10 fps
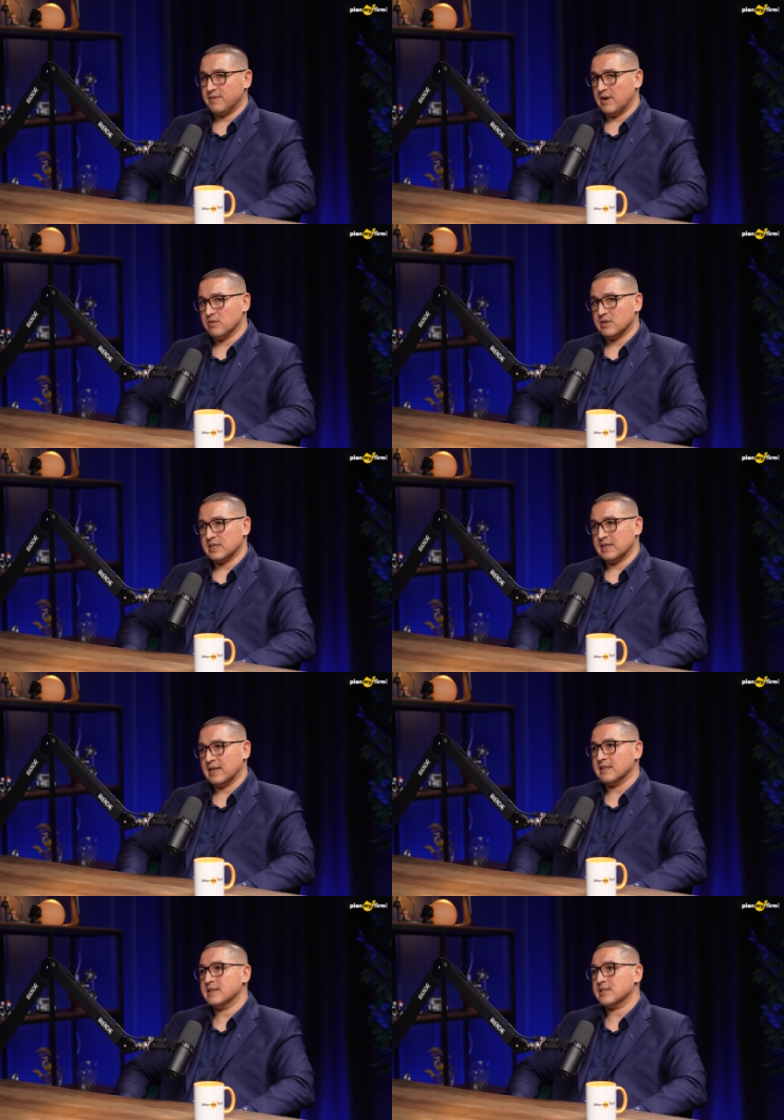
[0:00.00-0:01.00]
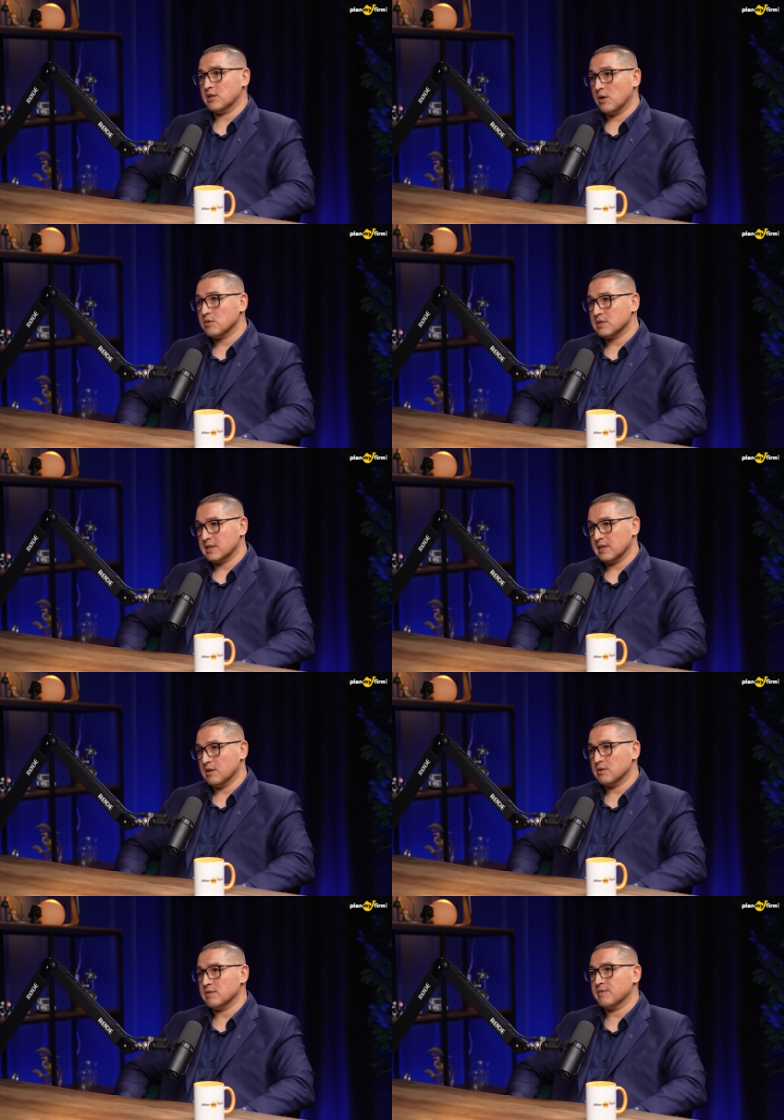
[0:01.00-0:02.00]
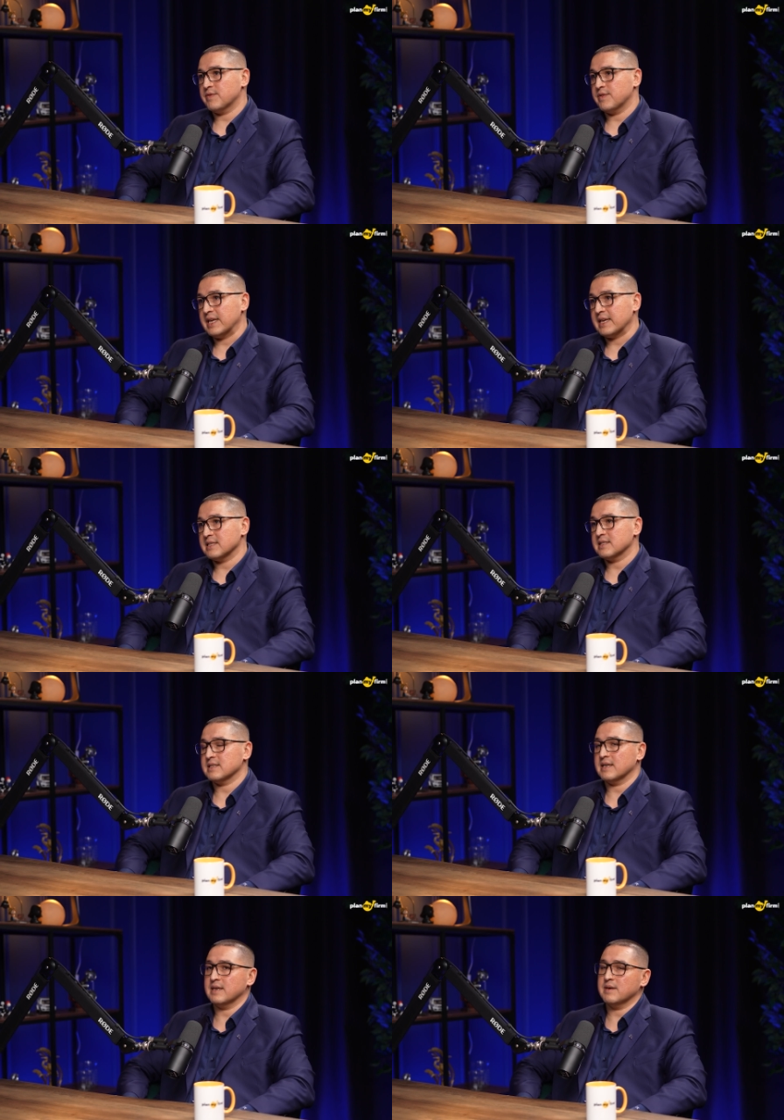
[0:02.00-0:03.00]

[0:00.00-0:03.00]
the founders are not disclosing a lot of things,